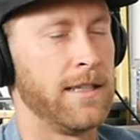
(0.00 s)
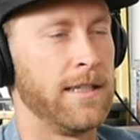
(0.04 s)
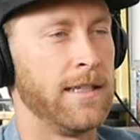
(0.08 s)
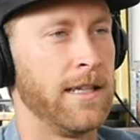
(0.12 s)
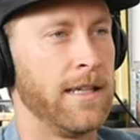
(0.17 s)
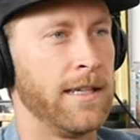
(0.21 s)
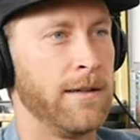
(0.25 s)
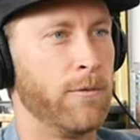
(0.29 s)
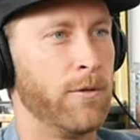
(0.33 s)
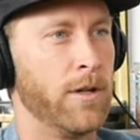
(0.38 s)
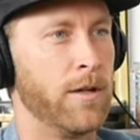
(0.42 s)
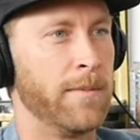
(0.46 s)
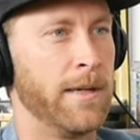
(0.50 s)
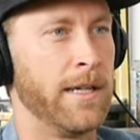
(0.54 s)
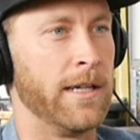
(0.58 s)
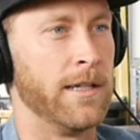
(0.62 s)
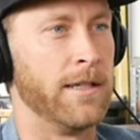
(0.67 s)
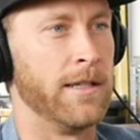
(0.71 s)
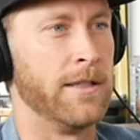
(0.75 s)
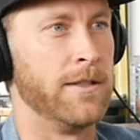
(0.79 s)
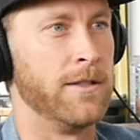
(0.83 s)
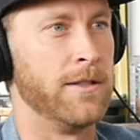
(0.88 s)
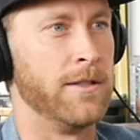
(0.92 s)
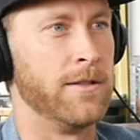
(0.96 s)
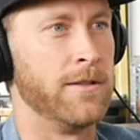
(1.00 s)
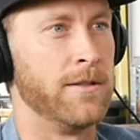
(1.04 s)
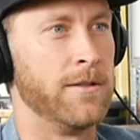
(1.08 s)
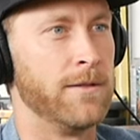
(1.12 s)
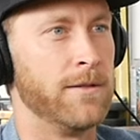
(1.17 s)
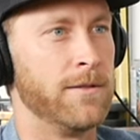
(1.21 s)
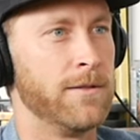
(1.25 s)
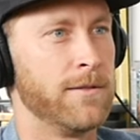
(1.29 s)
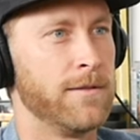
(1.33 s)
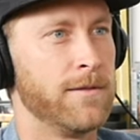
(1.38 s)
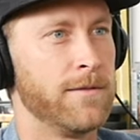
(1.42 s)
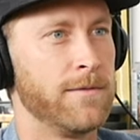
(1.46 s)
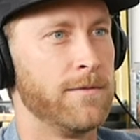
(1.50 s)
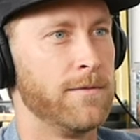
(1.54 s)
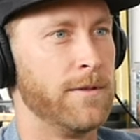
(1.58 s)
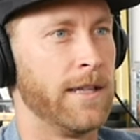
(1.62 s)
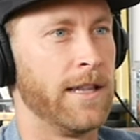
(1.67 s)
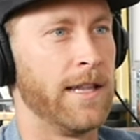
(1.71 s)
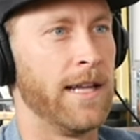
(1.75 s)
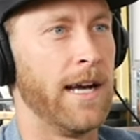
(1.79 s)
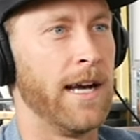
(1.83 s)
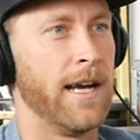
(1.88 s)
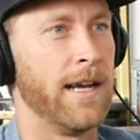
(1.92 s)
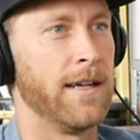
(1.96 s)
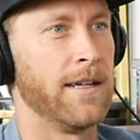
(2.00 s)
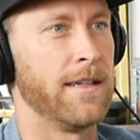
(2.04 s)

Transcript: like what am I going to do with that?